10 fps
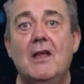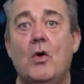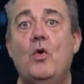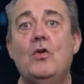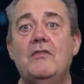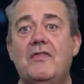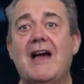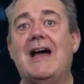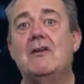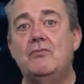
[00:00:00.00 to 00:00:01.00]
All of
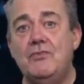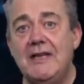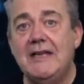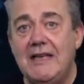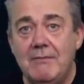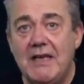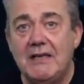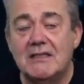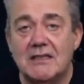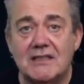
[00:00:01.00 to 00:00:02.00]
that really
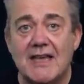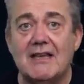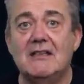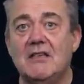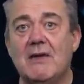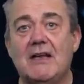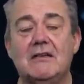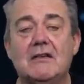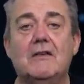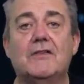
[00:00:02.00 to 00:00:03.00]
meets the second
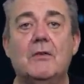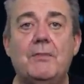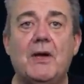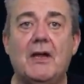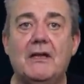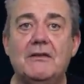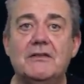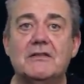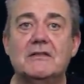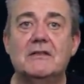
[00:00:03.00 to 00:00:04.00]
demand of
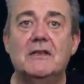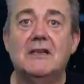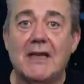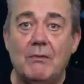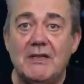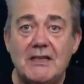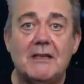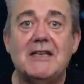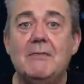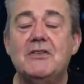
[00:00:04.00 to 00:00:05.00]
compliance. Can we
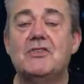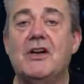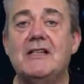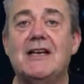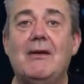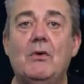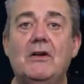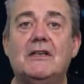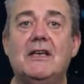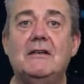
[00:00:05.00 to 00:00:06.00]
demonstrate our
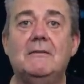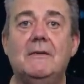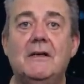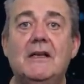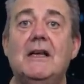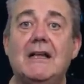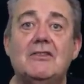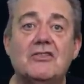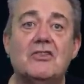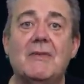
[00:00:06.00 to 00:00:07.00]
working? And
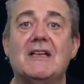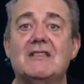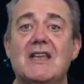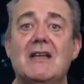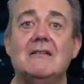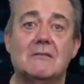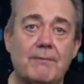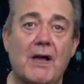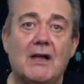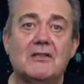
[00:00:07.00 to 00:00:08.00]
to some extent,
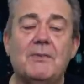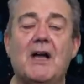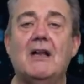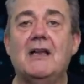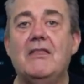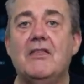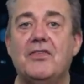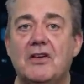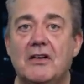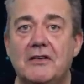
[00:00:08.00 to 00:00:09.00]
partly the
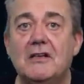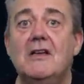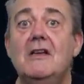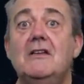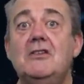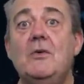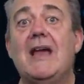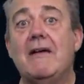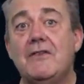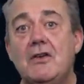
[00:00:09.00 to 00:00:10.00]
third. Do we
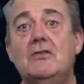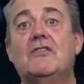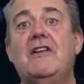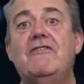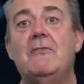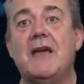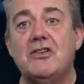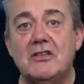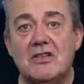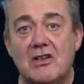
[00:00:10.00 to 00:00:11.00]
have useful
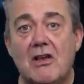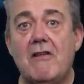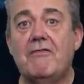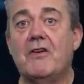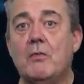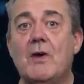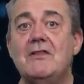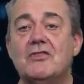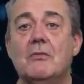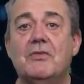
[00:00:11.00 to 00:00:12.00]
information to learn from
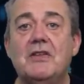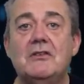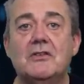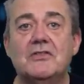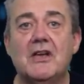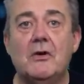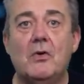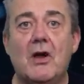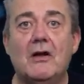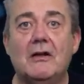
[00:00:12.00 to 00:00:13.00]
when something does go
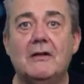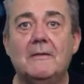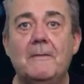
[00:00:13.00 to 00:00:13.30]
wrong?